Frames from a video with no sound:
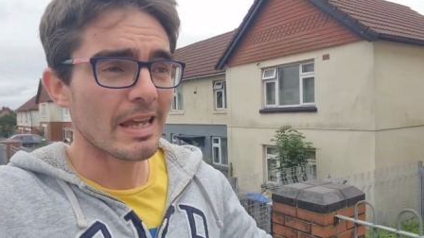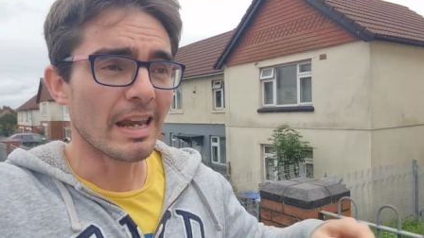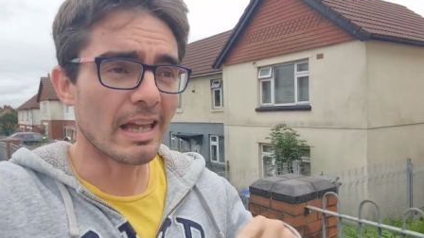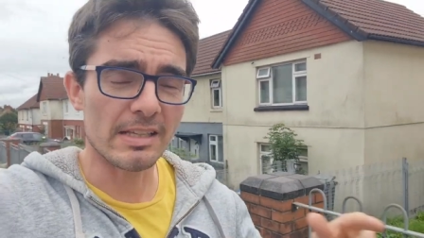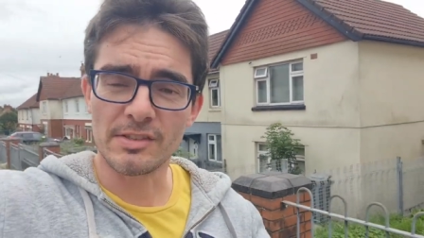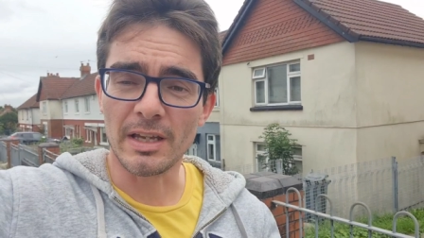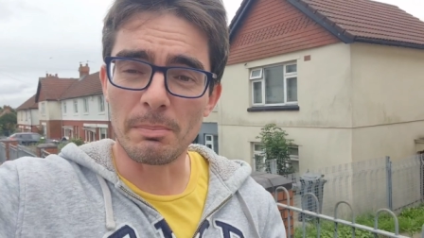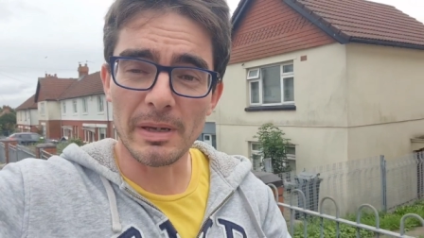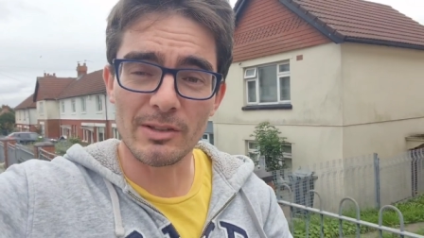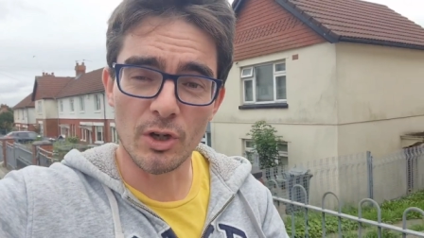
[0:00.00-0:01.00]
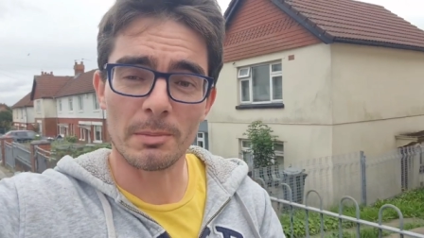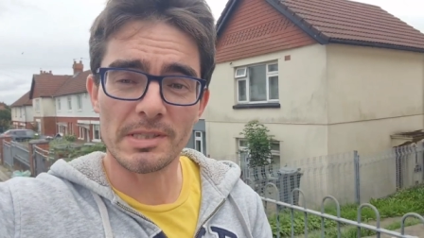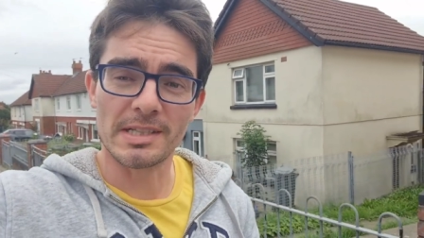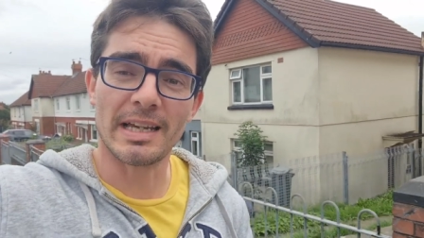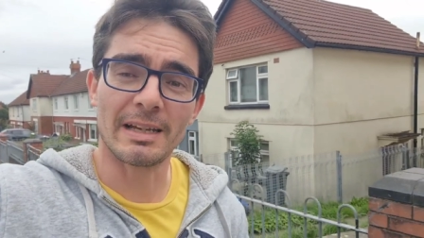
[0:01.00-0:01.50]
Last night a big Thomas the
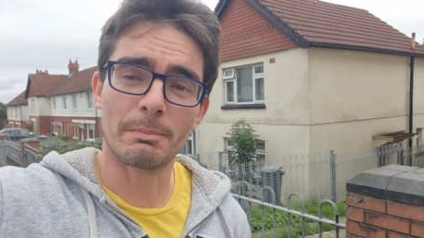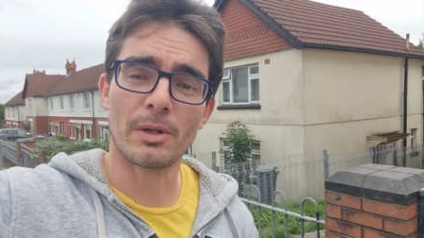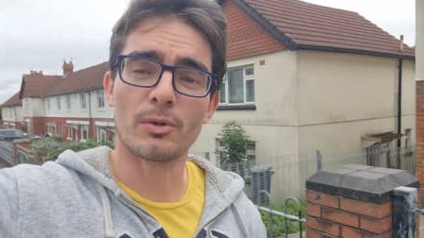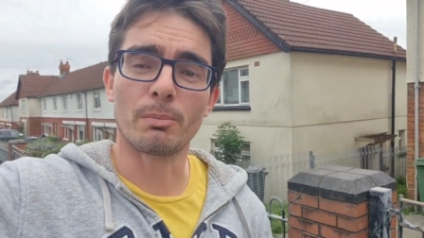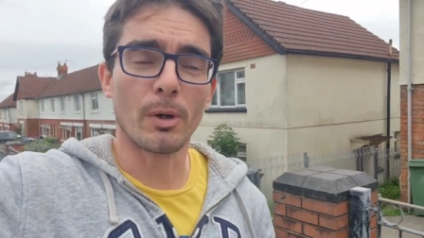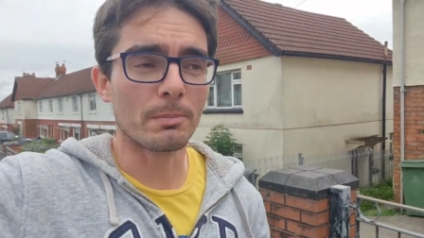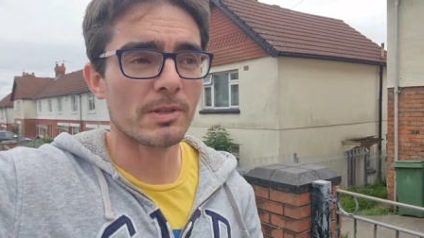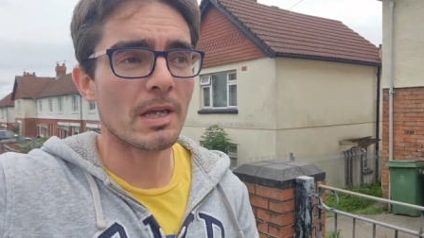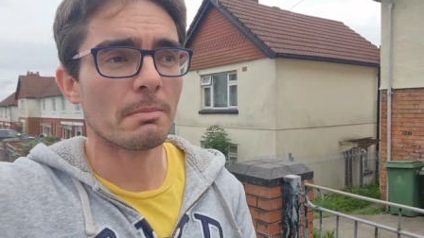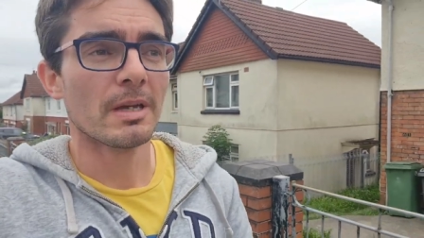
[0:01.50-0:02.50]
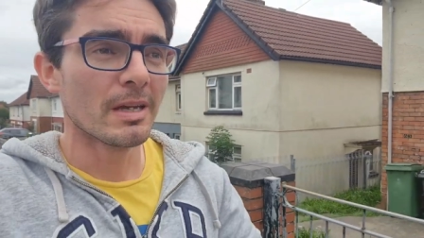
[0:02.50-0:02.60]
Tank bundle popped up,